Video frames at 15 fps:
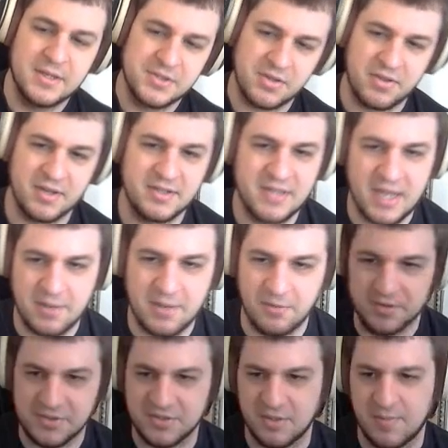So I think Dan
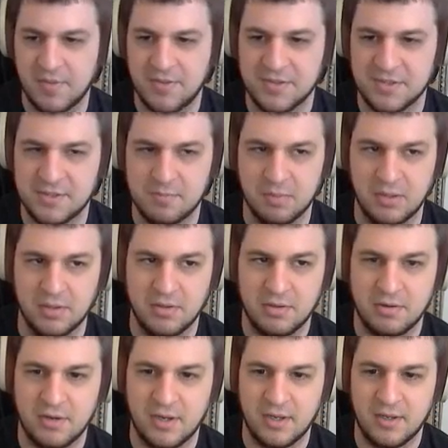will assume that this is blue
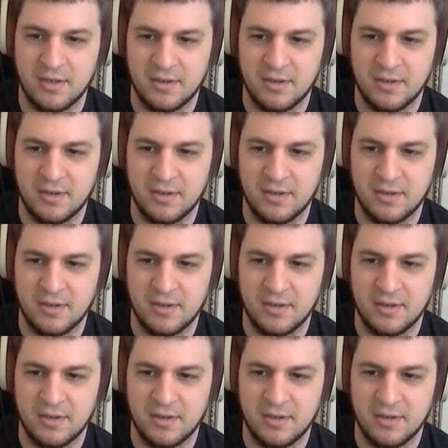3.